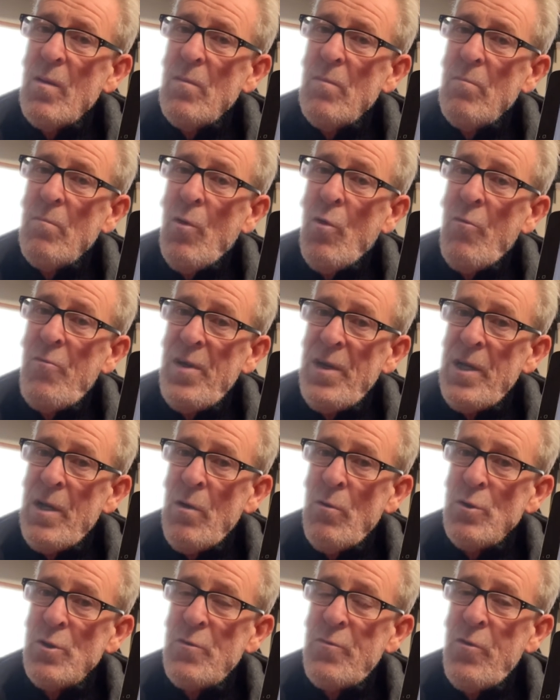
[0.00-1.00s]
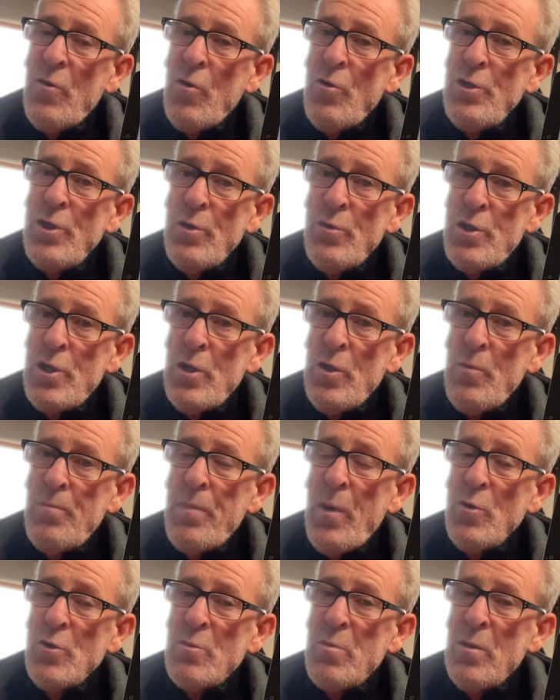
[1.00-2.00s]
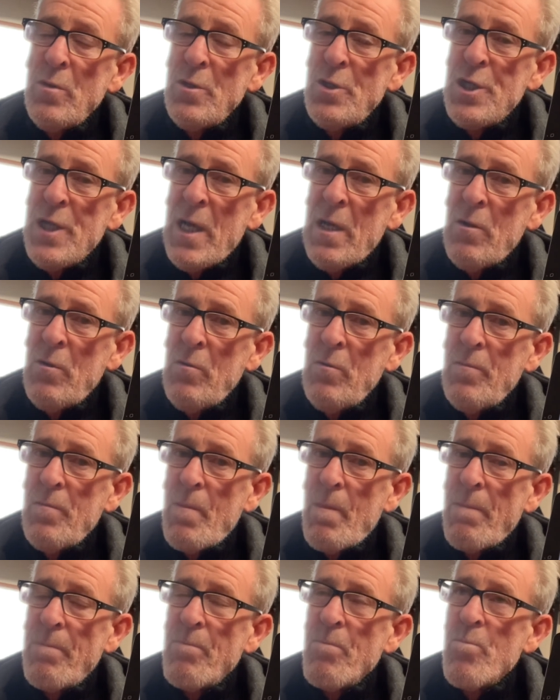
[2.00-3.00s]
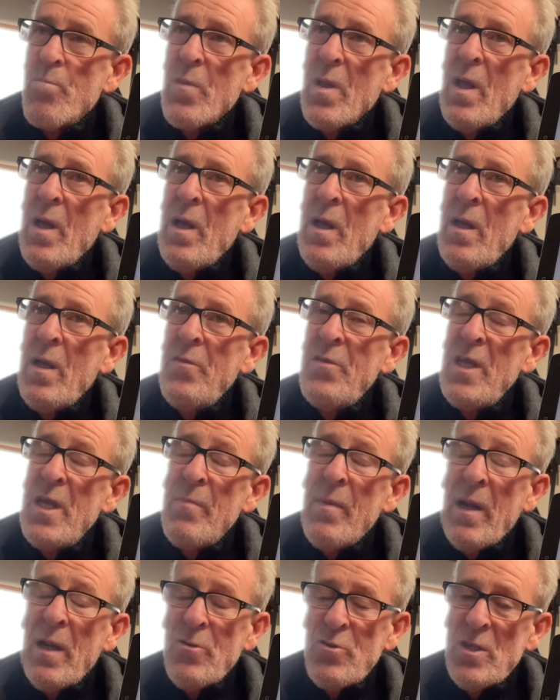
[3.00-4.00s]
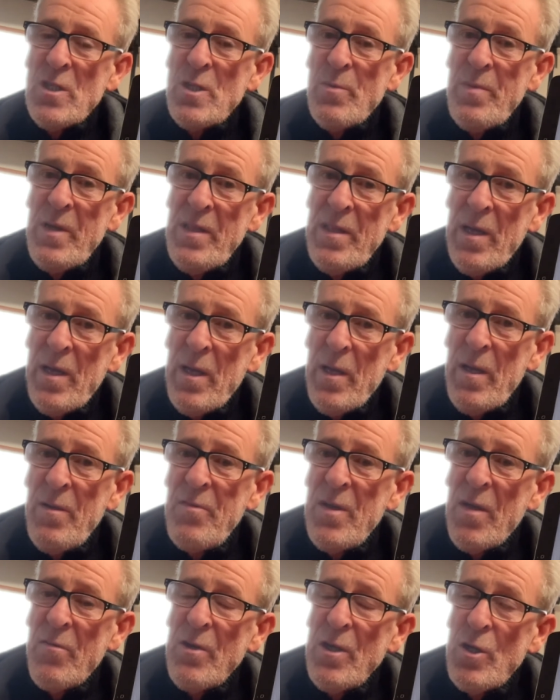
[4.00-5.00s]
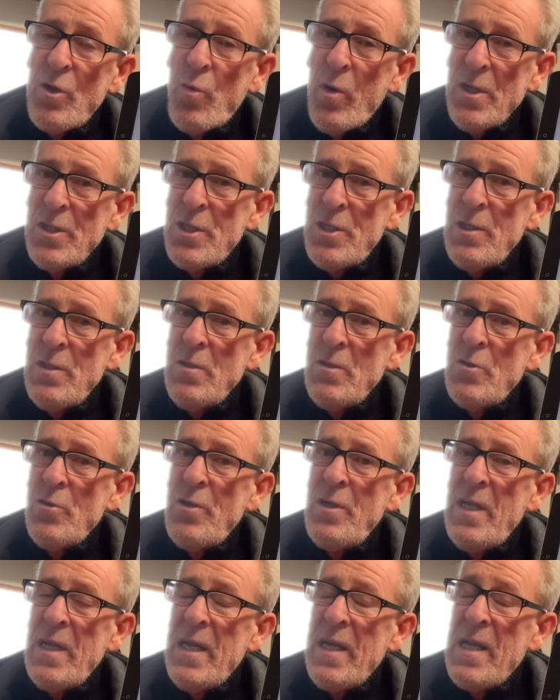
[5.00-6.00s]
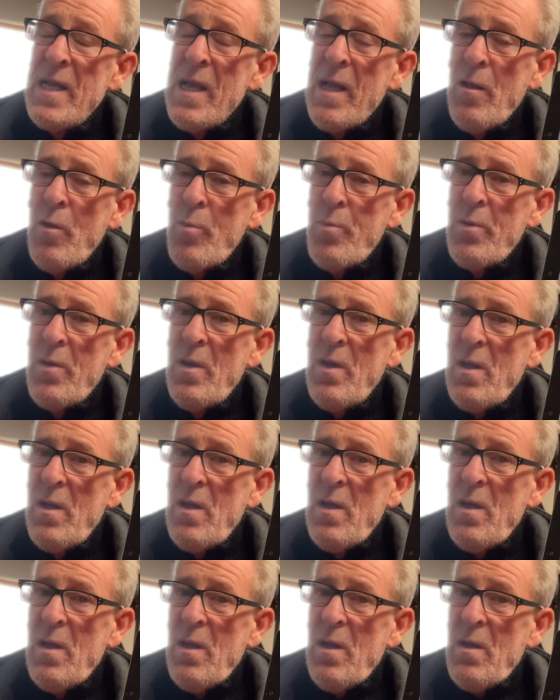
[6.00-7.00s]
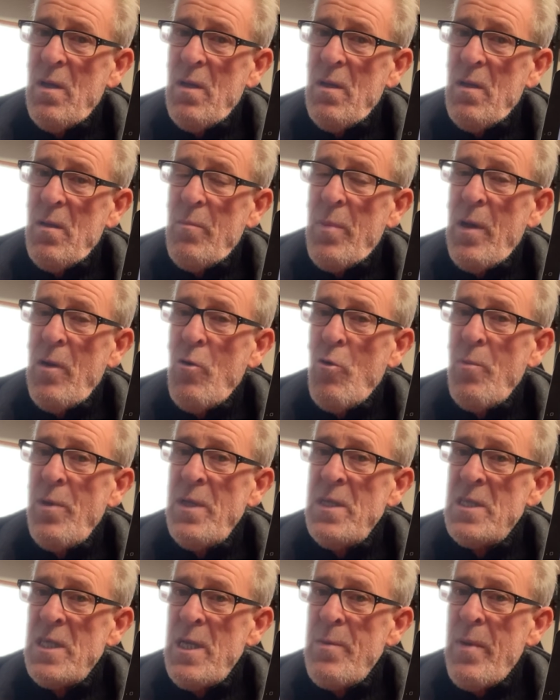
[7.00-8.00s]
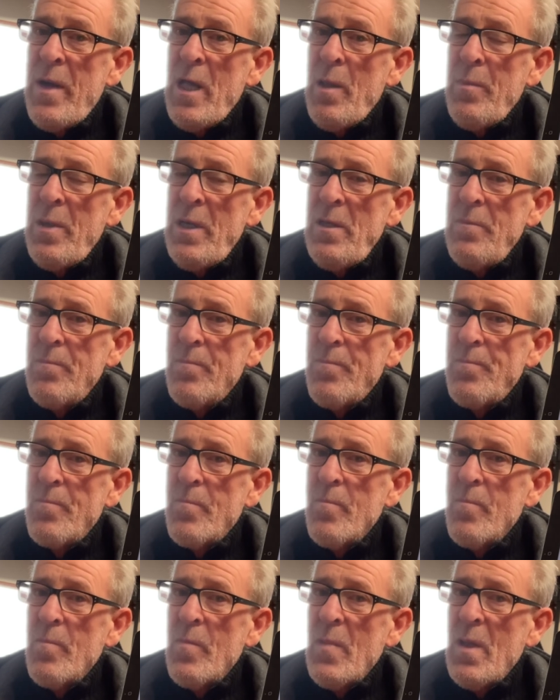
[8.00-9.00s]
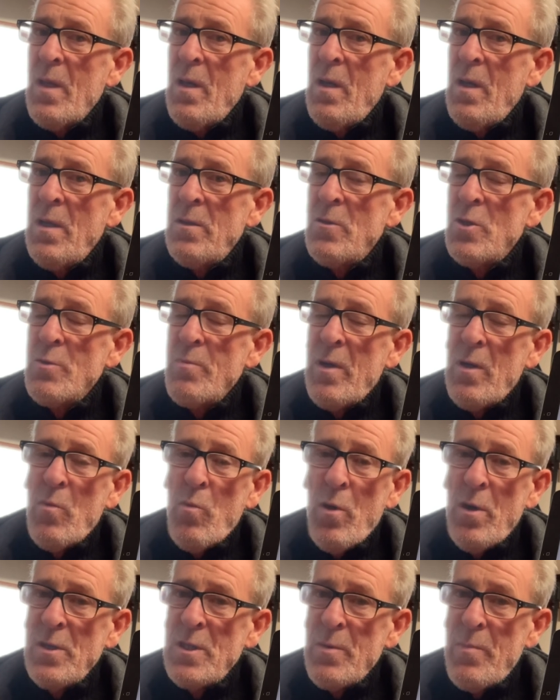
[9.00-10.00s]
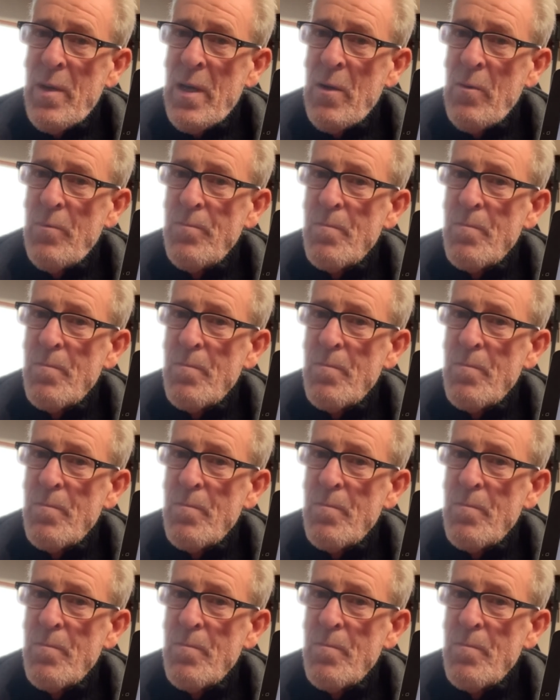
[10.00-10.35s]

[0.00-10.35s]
more videos for YouTube, post them on the channel. The email address will be there. If you have any questions or you need any help, by all means email me. It doesn't matter what it's about.